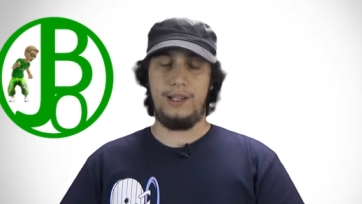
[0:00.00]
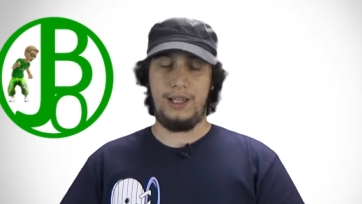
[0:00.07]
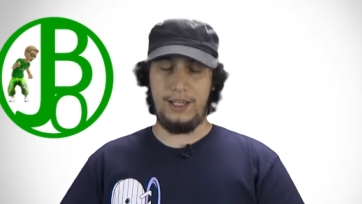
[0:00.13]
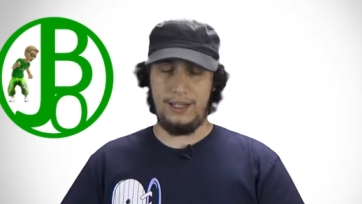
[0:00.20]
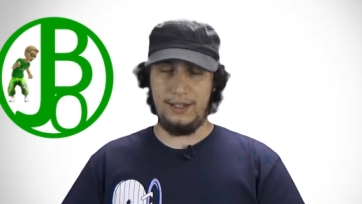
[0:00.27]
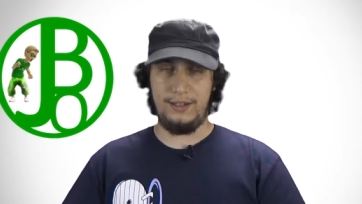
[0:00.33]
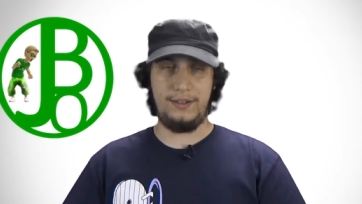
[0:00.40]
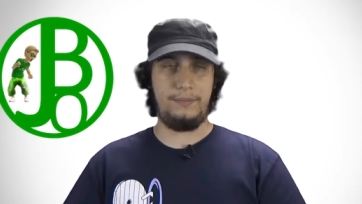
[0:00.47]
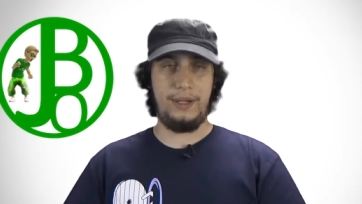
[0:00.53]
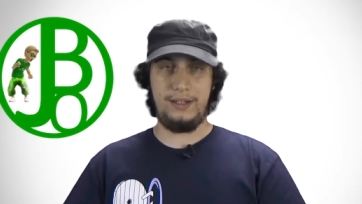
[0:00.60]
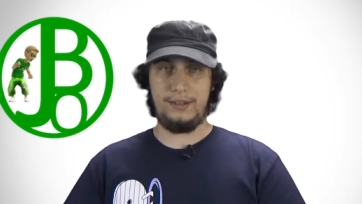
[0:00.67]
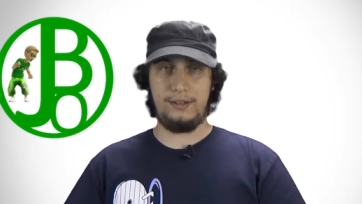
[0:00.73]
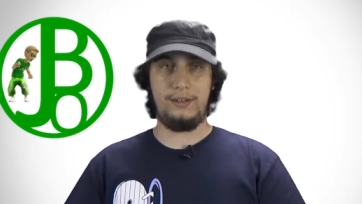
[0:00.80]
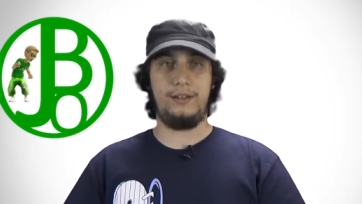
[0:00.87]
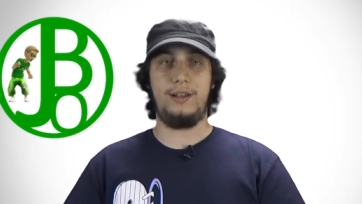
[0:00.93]
It is
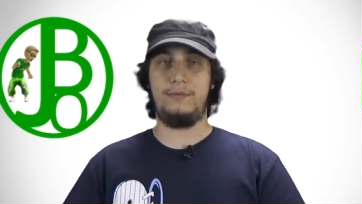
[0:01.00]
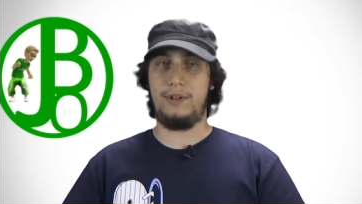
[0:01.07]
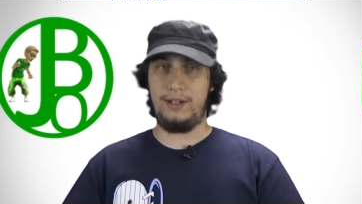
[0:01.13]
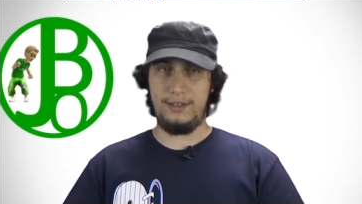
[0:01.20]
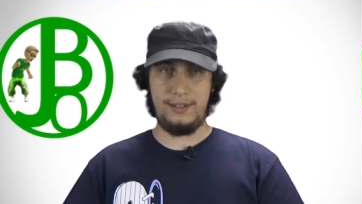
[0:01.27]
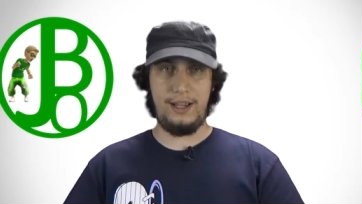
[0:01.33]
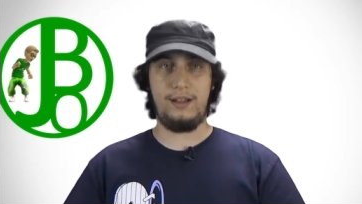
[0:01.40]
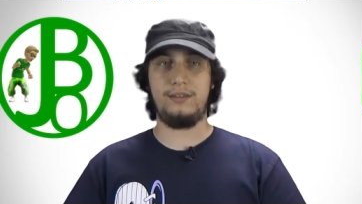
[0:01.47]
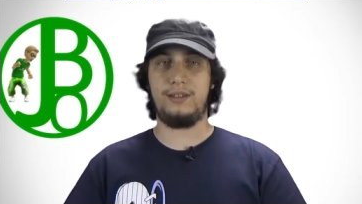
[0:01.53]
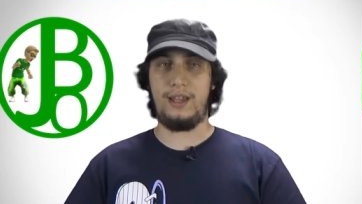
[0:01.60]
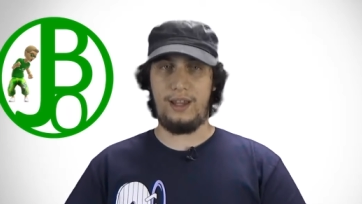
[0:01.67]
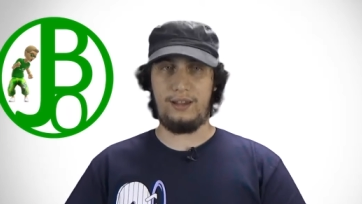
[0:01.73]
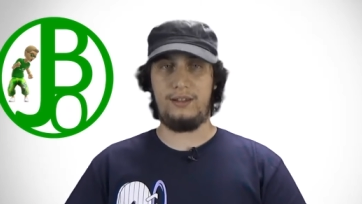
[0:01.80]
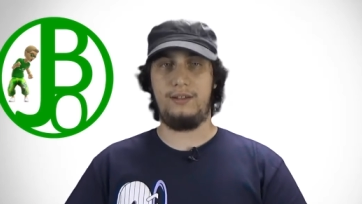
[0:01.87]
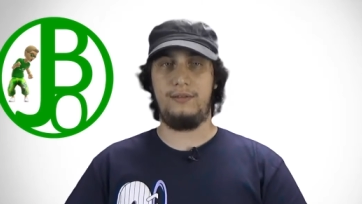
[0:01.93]
basically what it sounds
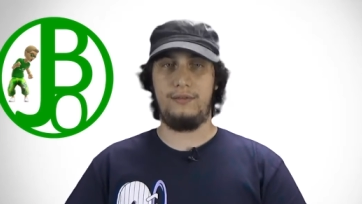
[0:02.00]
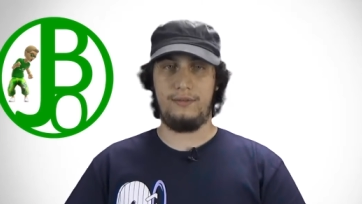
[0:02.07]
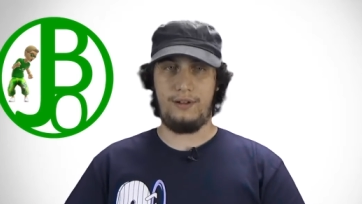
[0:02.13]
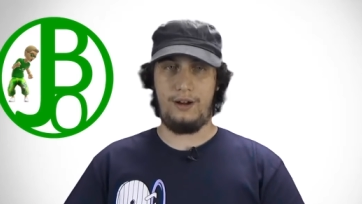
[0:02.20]
like.